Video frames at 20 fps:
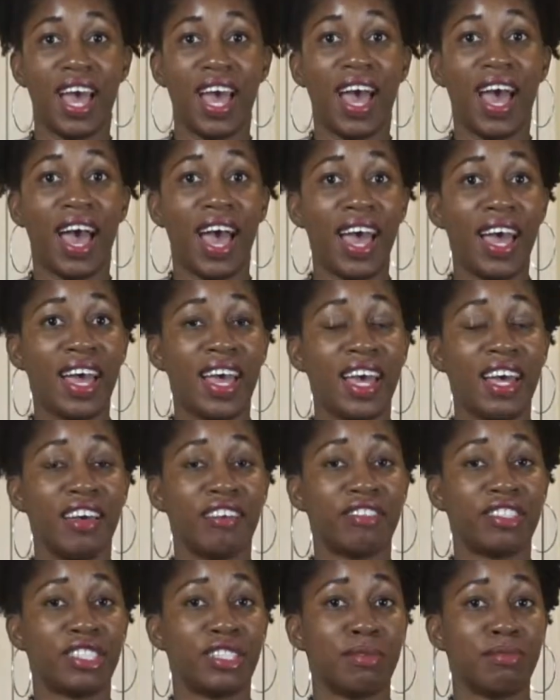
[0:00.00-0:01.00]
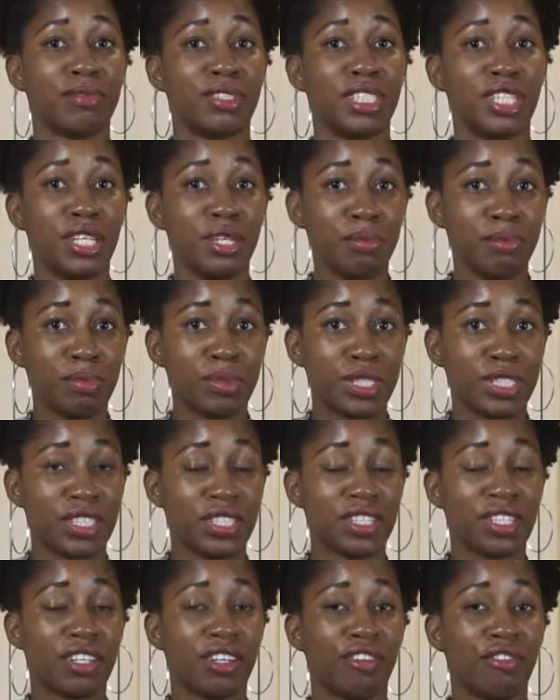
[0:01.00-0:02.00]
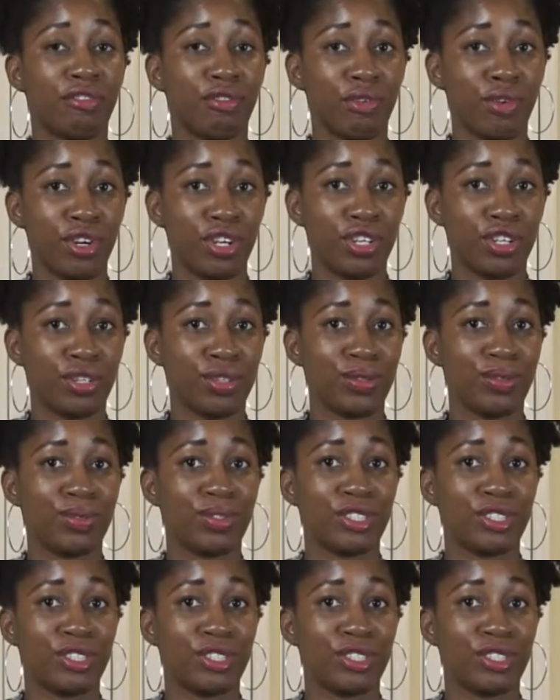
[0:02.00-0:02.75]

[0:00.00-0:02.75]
I have some tips for you